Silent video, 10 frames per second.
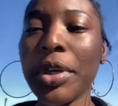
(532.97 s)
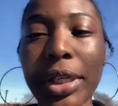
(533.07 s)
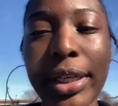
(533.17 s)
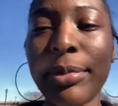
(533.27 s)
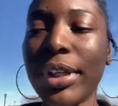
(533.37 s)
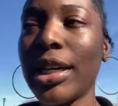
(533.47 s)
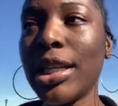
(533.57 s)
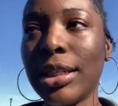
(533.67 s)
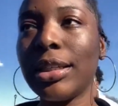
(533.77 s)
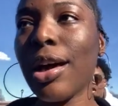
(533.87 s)
in here
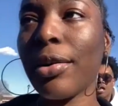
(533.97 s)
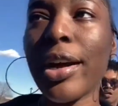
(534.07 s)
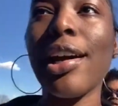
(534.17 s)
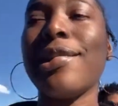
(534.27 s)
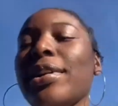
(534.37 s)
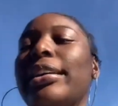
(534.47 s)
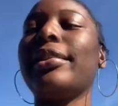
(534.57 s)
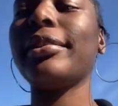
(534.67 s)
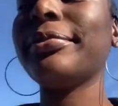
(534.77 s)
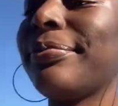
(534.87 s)
because it's so crowded right
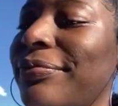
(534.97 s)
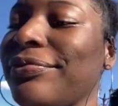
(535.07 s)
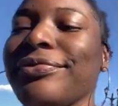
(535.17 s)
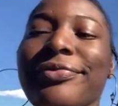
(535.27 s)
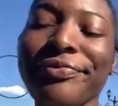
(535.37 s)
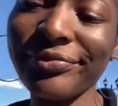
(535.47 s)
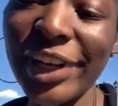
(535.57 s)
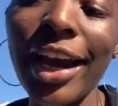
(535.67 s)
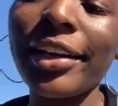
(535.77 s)
now. I can